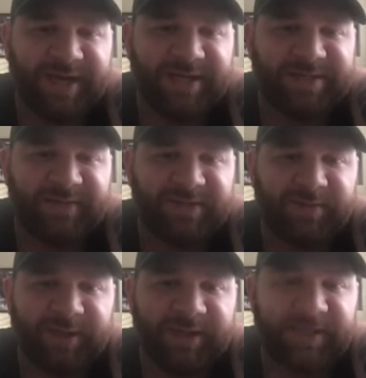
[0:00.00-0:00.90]
to have
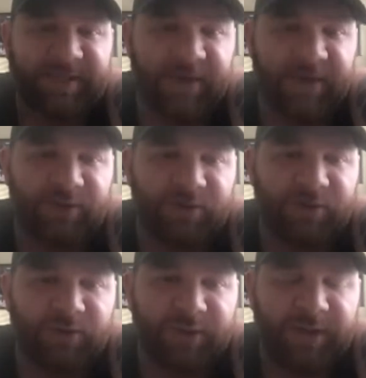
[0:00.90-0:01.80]
somebody to tell
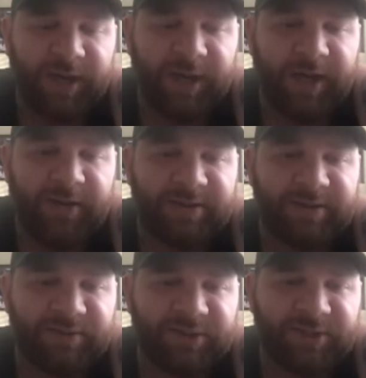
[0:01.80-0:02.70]
you, hey, this is
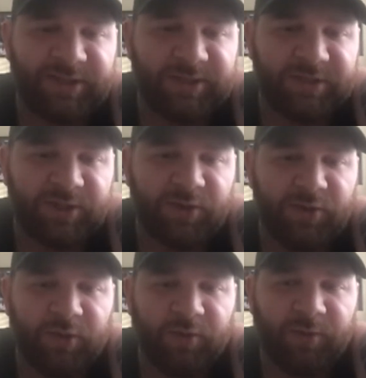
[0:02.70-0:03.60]
what you need to do,
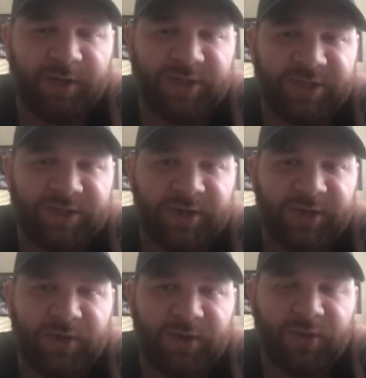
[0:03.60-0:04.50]
or reassure
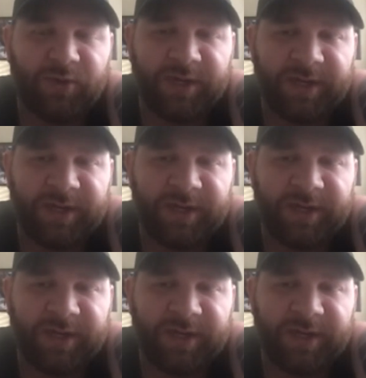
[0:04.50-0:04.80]
you.